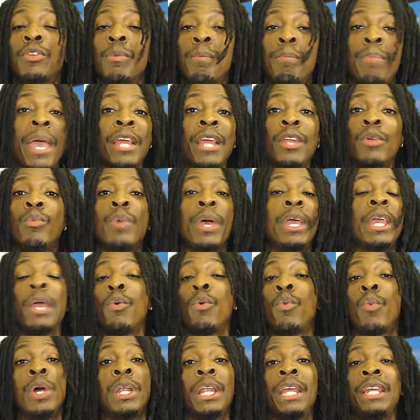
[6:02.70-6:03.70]
Bantamweight
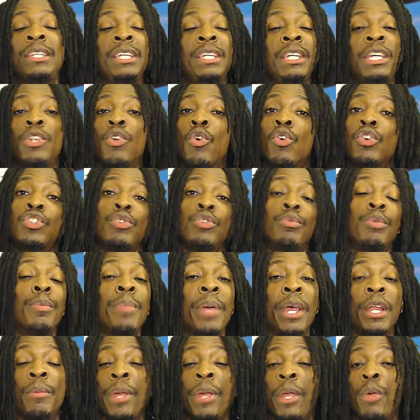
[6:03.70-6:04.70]
118 or Super
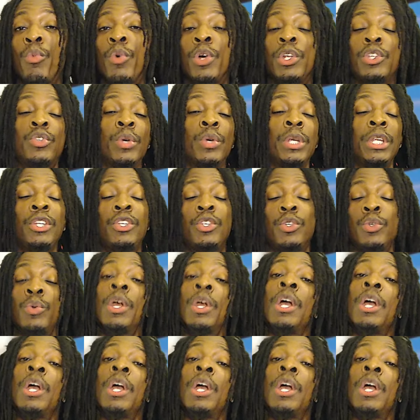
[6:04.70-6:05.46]
Bantamweight 122,